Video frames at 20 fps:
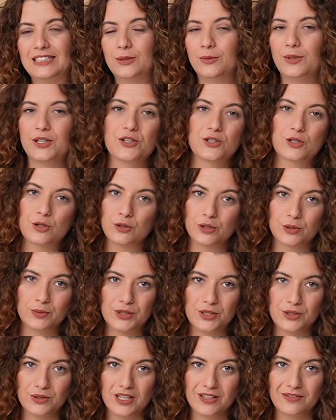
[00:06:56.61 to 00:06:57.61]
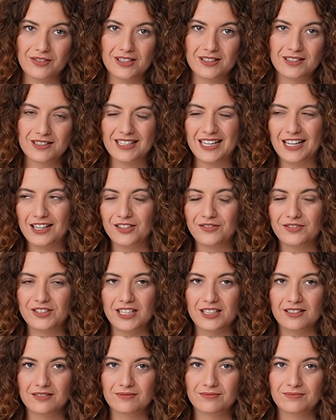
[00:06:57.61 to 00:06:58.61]
which score would you give it out of
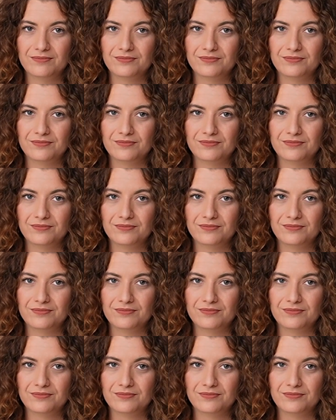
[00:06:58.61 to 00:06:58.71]
10?